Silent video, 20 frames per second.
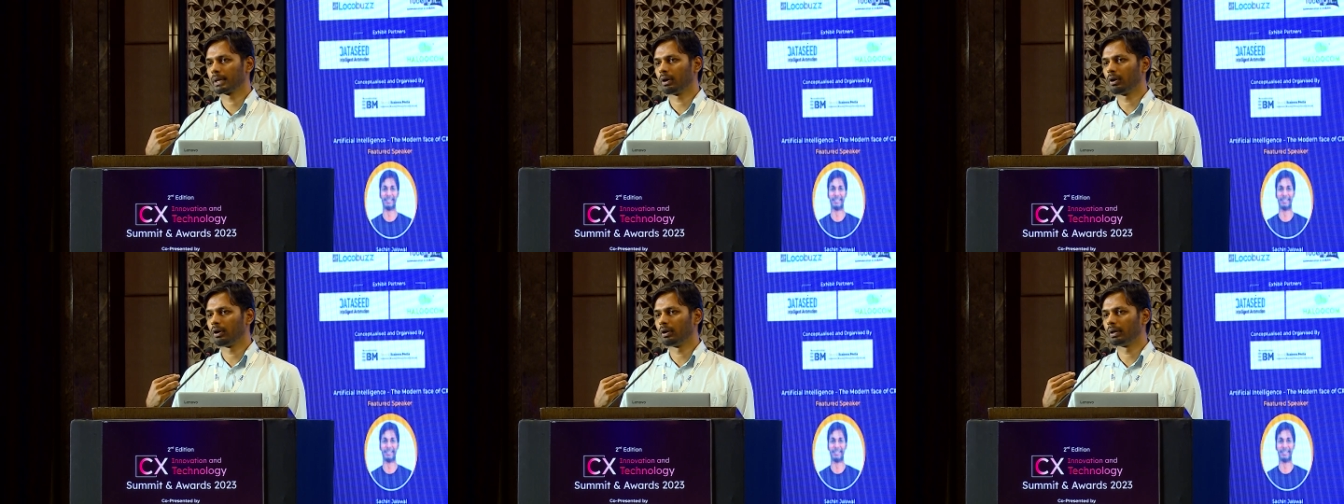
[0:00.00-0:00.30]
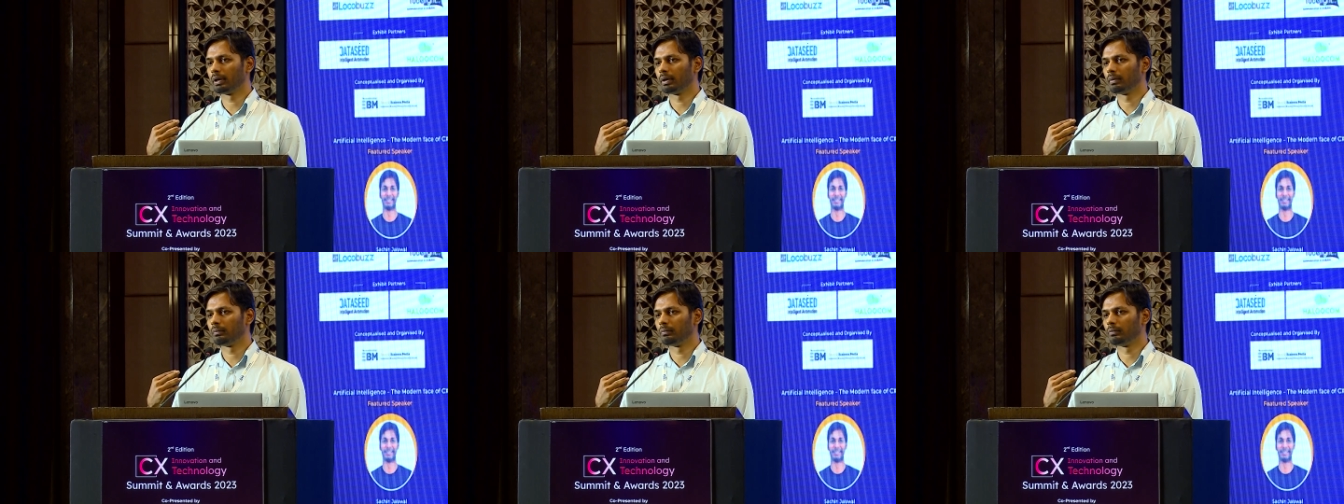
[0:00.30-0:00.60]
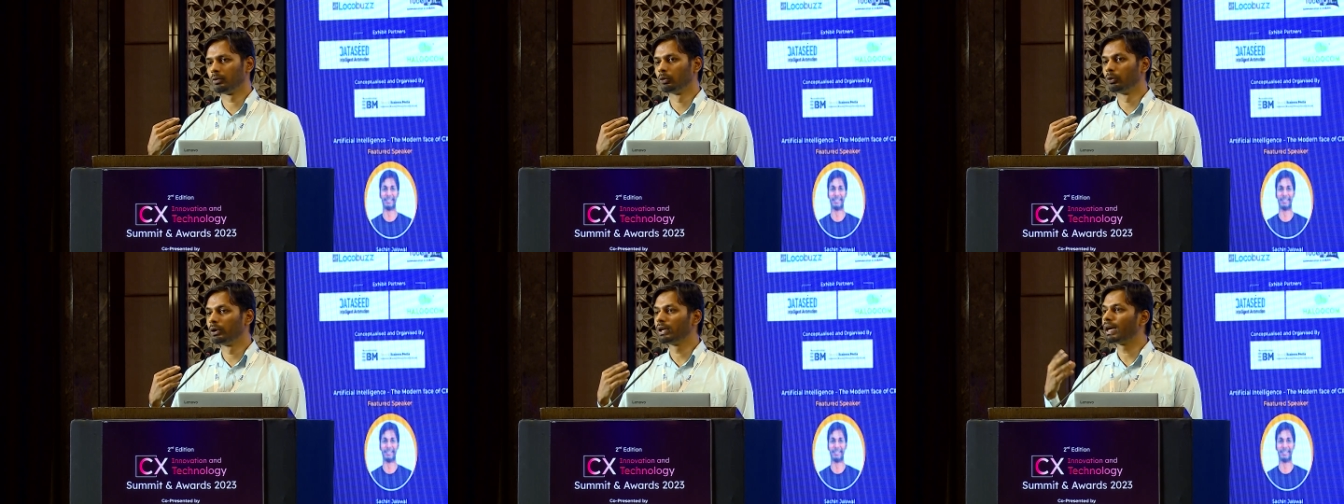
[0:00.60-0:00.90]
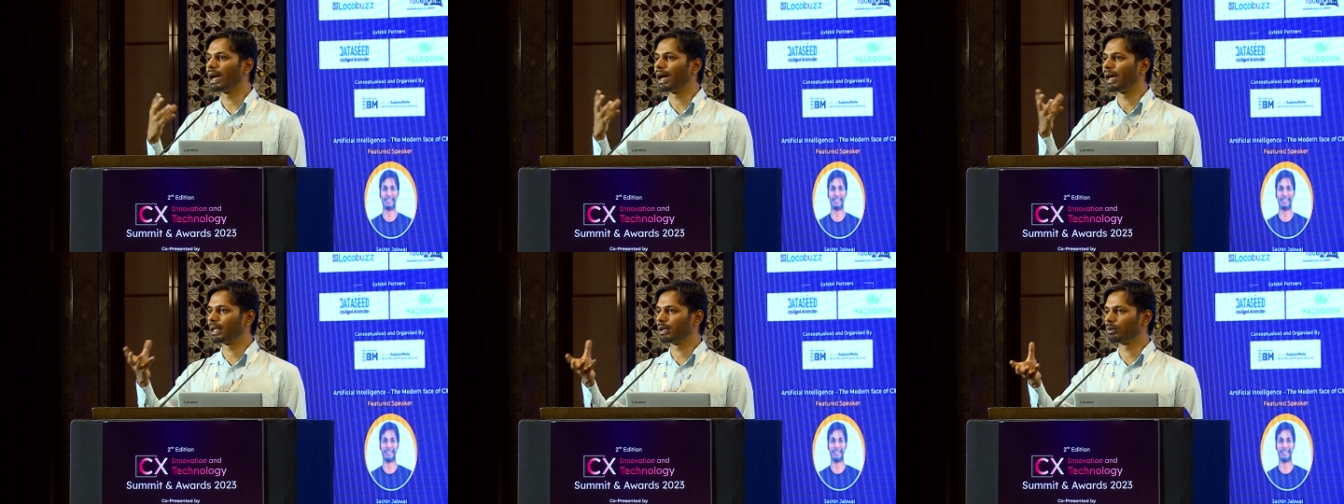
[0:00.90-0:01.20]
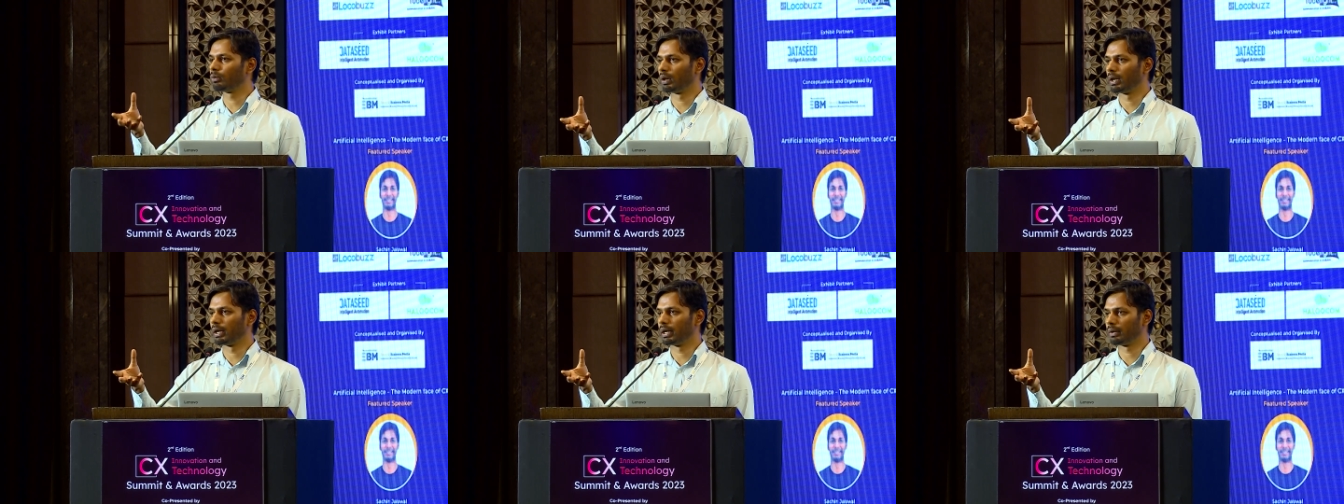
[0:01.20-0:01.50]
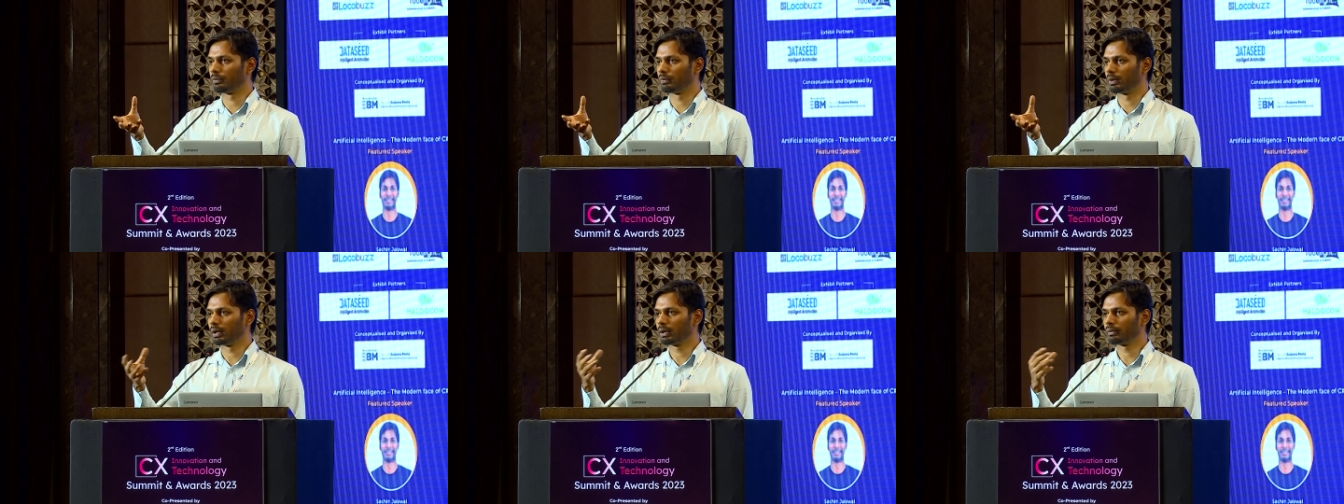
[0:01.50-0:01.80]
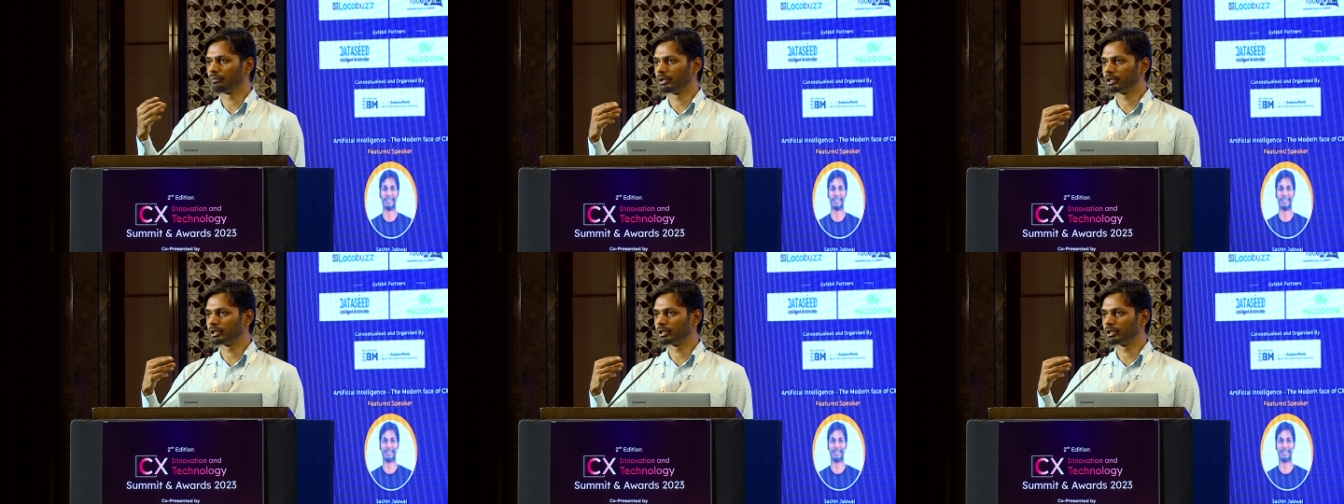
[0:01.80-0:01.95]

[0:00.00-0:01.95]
on doing high quality work,